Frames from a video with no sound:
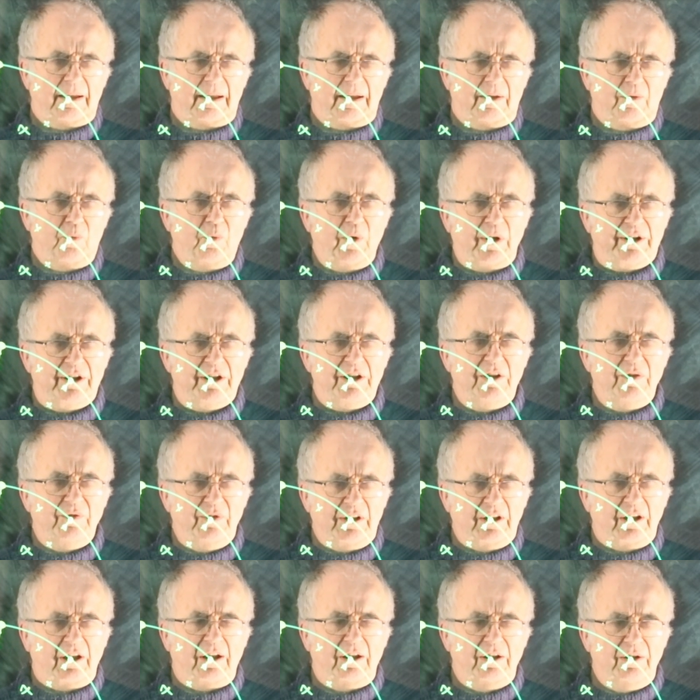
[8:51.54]
whether you've
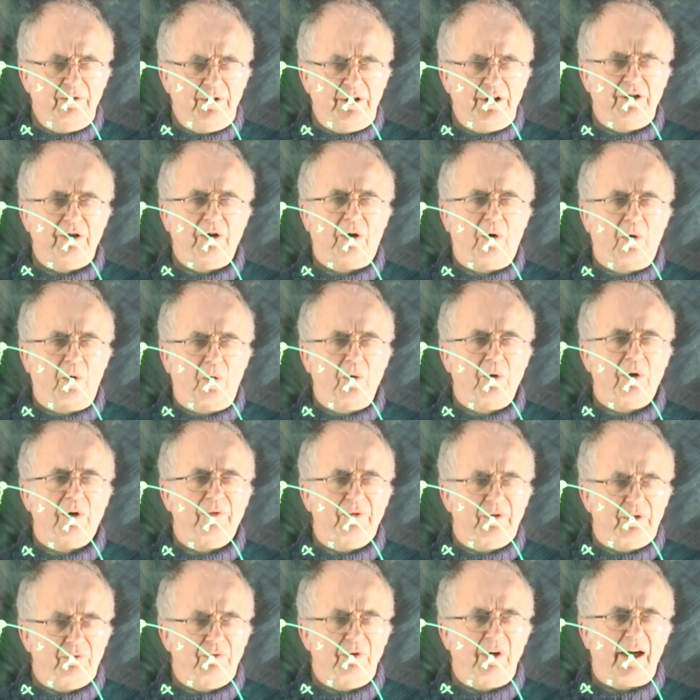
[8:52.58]
included all of
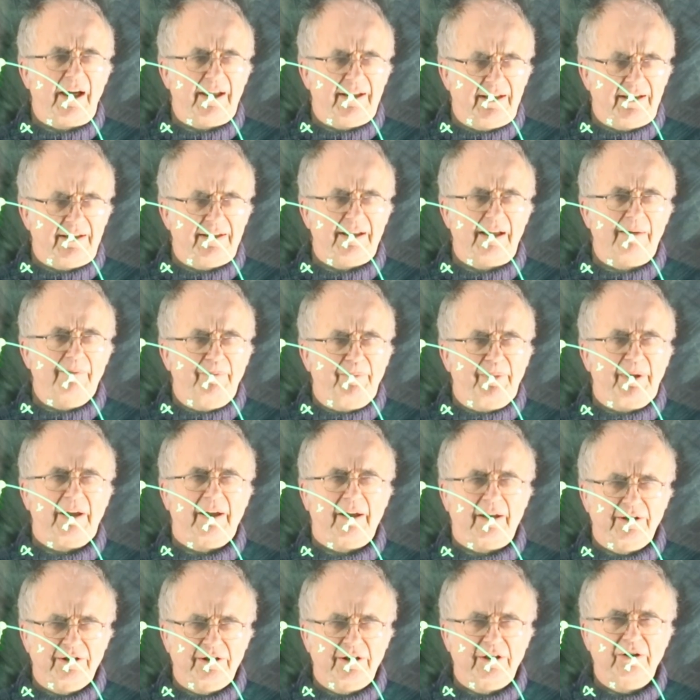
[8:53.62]
the right
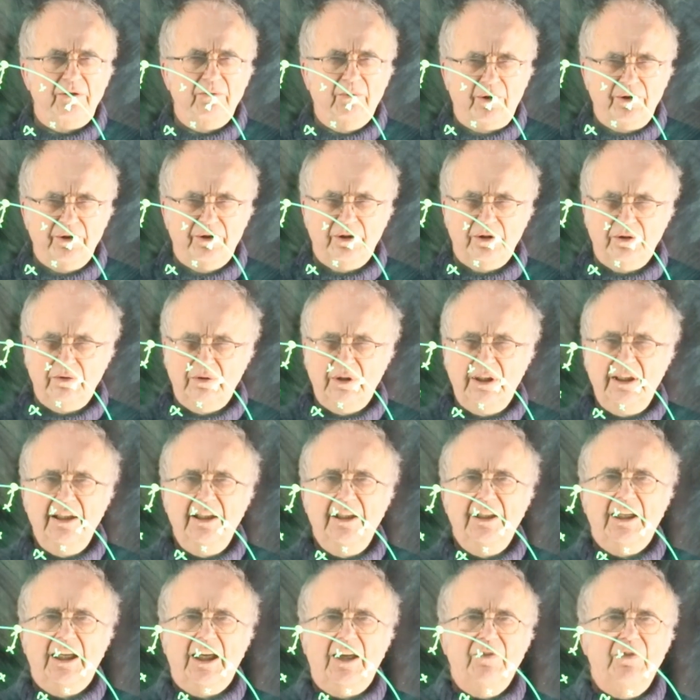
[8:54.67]
exemplars that you want to.
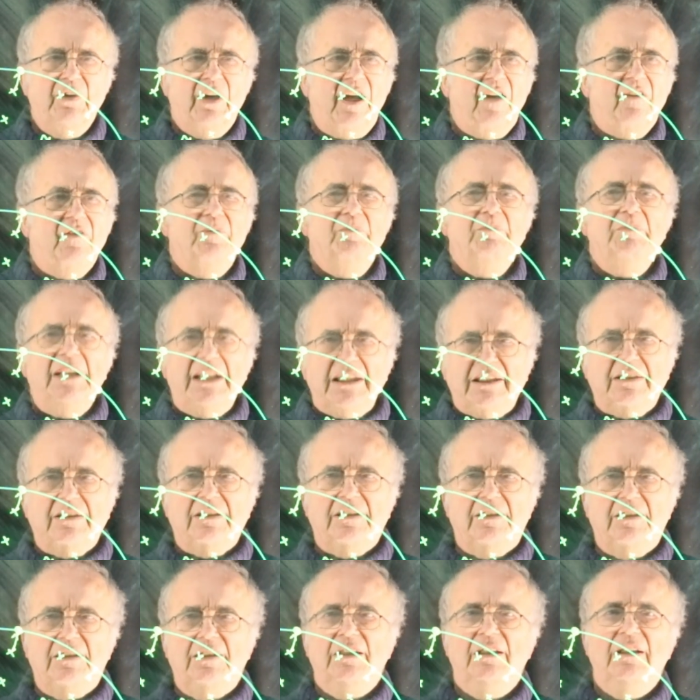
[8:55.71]
If I've
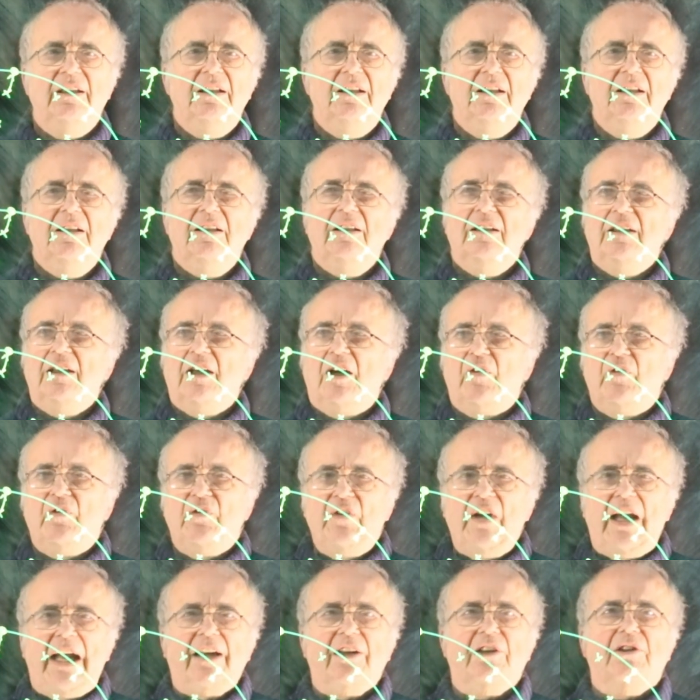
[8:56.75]
missed a
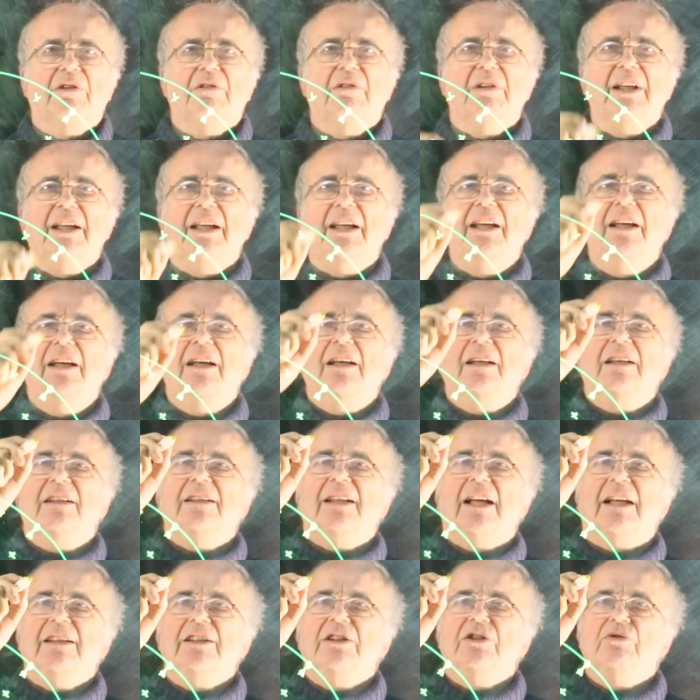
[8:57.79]
factory
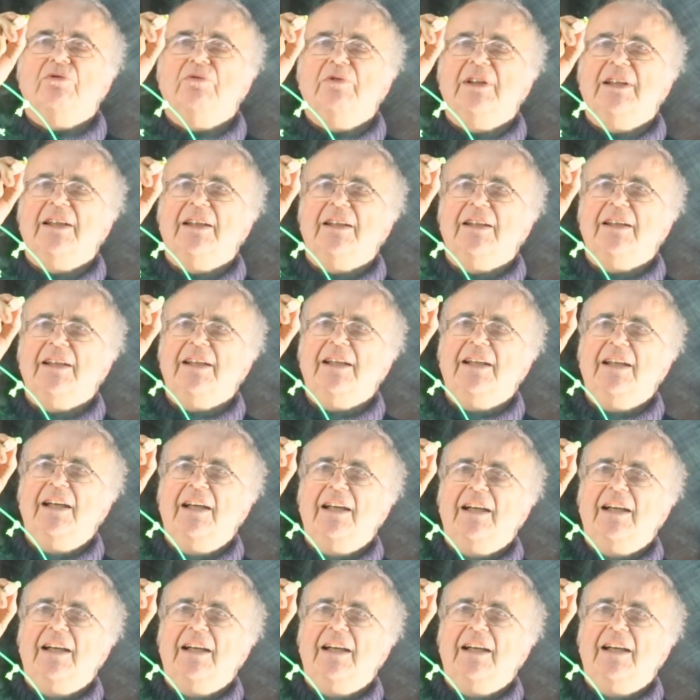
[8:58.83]
that is really